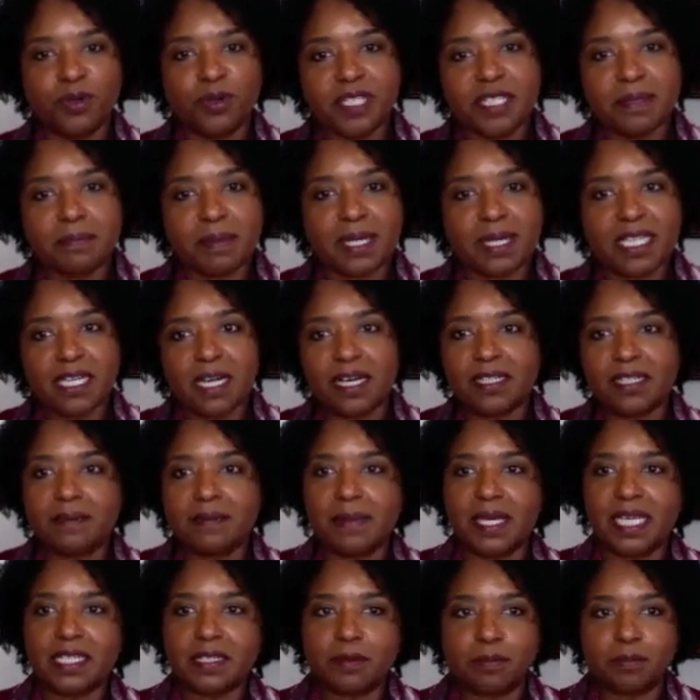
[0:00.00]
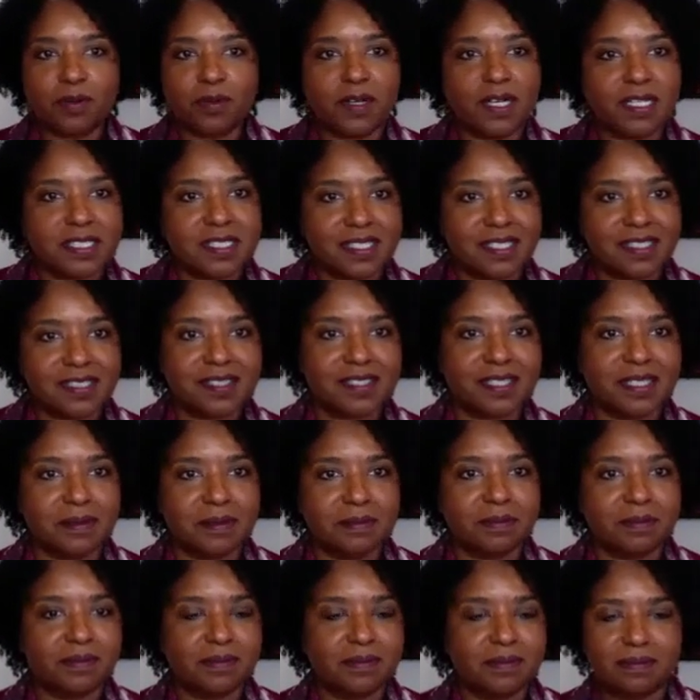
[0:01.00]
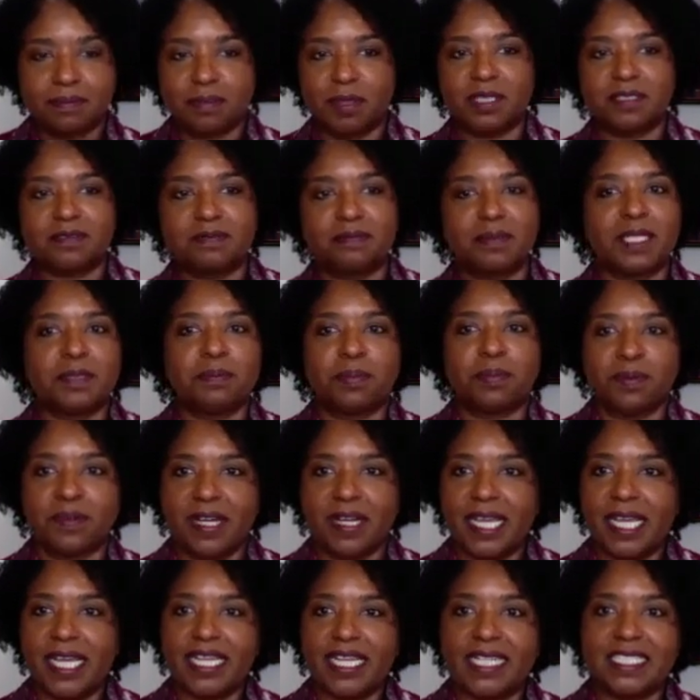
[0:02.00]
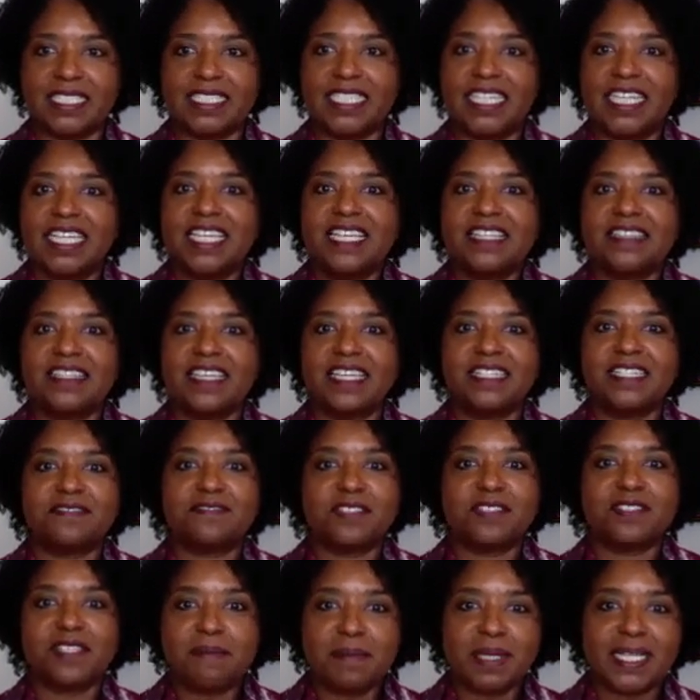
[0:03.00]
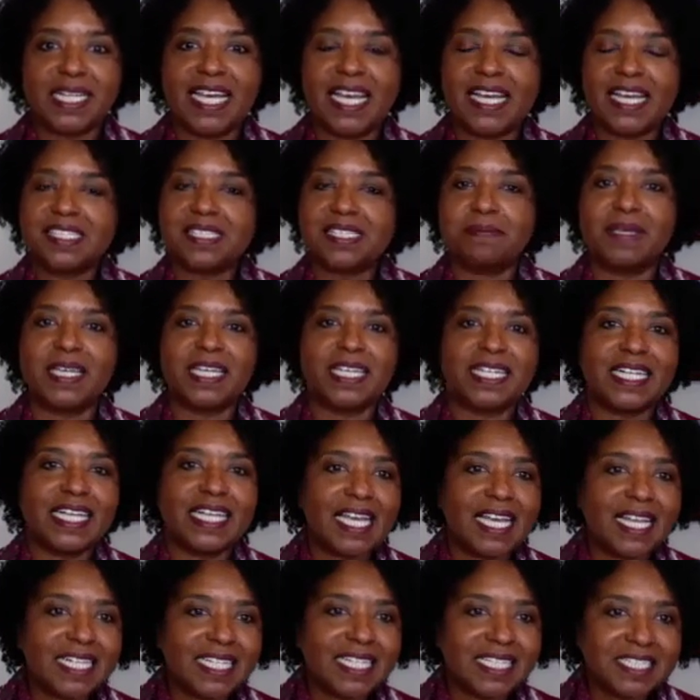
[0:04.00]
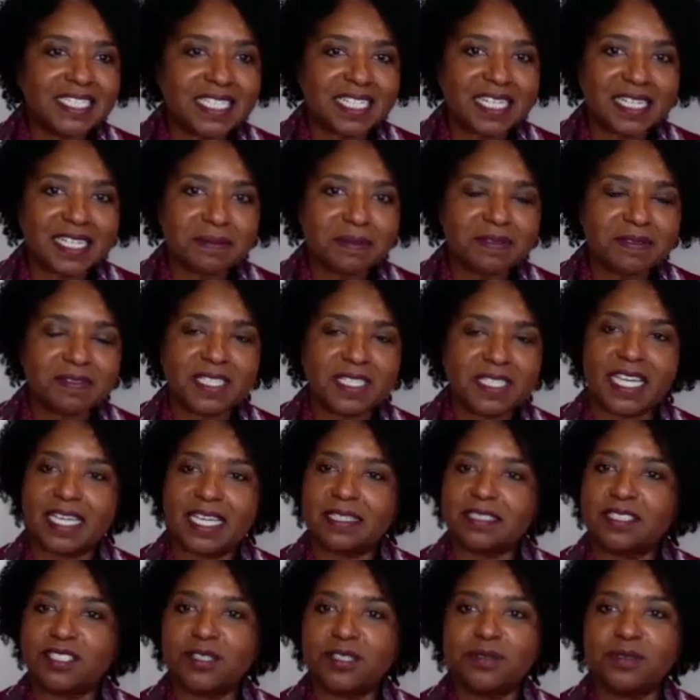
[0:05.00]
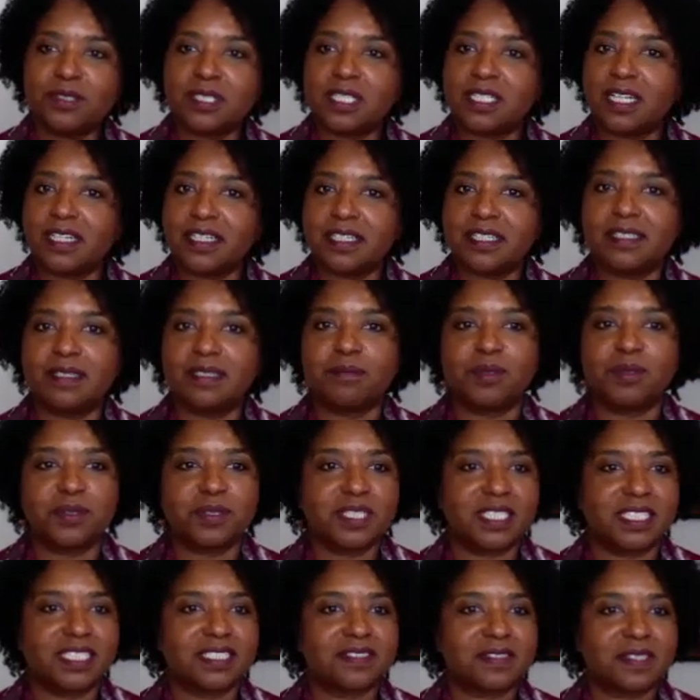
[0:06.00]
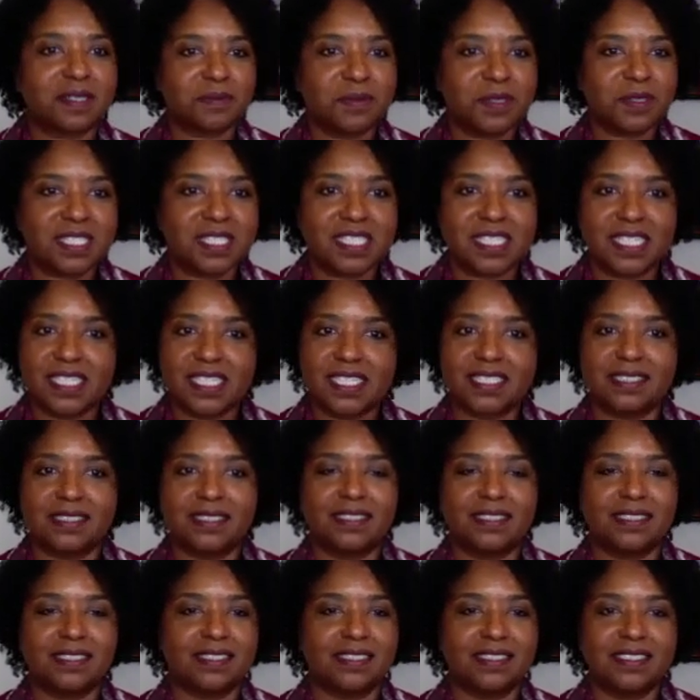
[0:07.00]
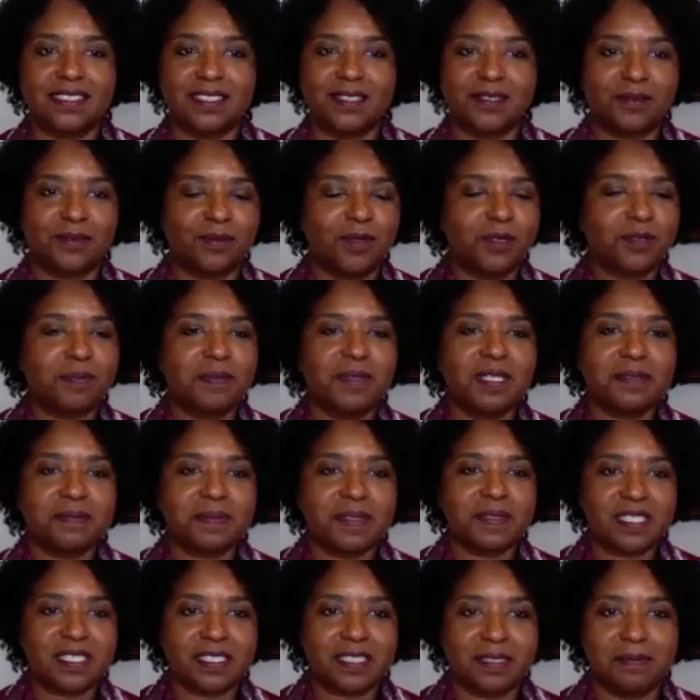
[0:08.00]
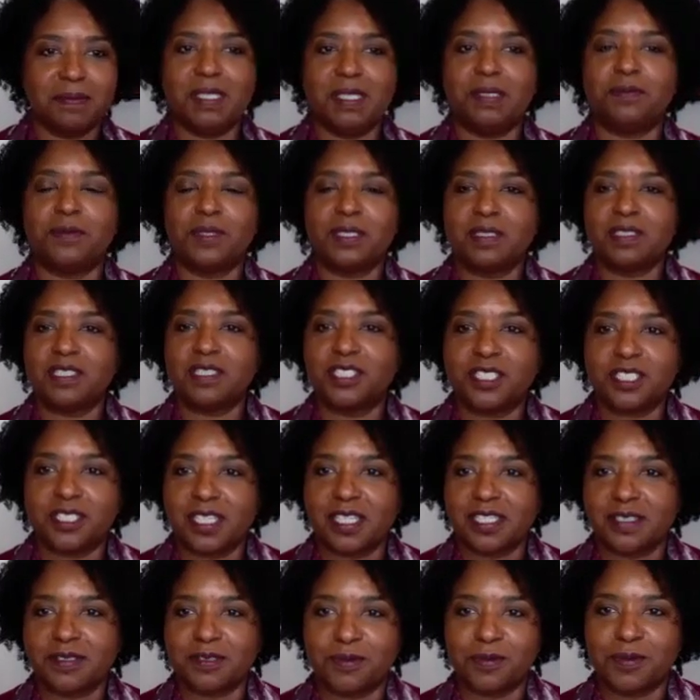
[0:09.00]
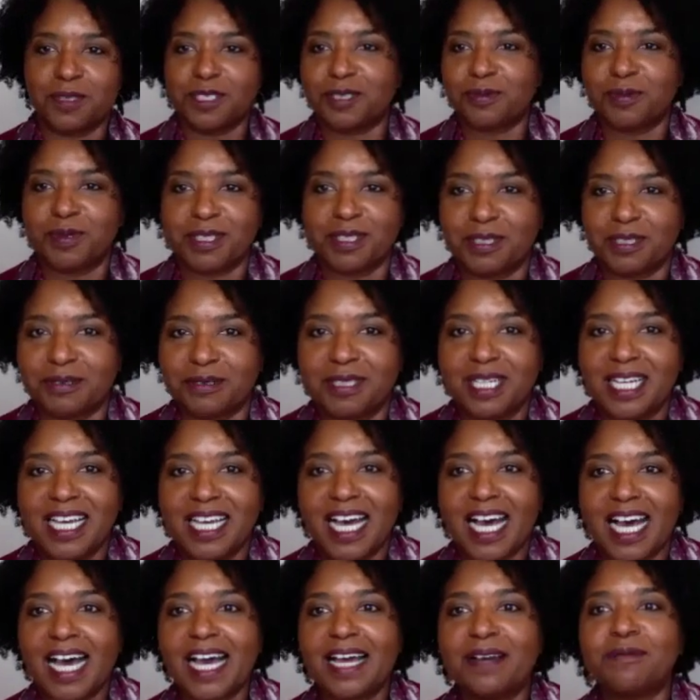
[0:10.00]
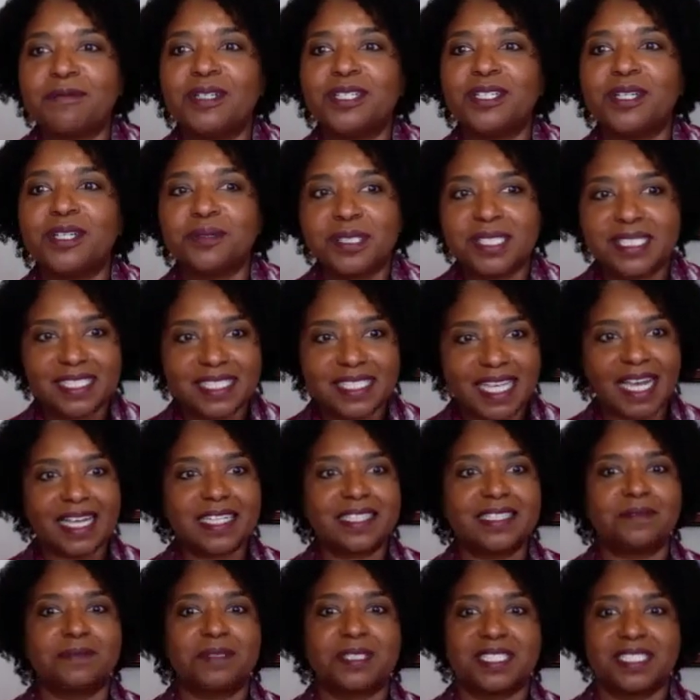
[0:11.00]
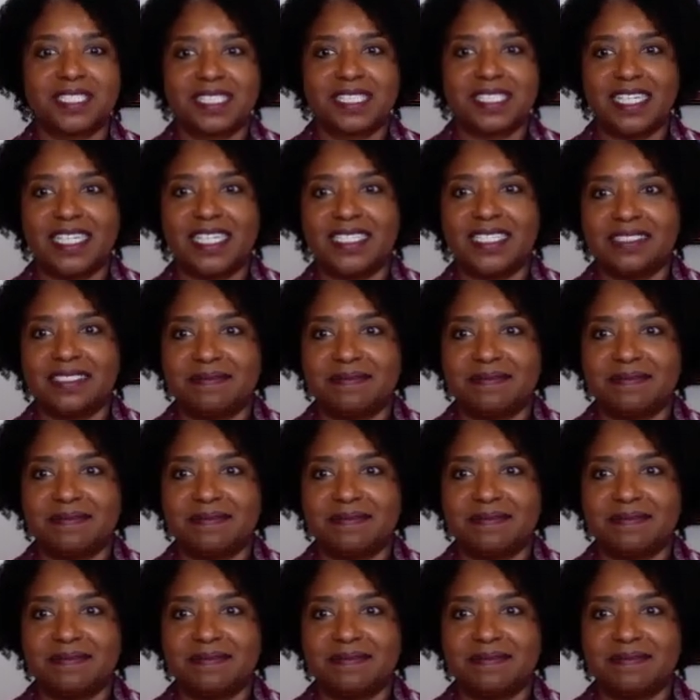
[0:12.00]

put in my automatic processing part of my brain, that if somebody asked me at any time of day, 2 o'clock in the morning, if someone said, woke me up and said, Kamin, what it looks like to work with you, I would know exactly what to say.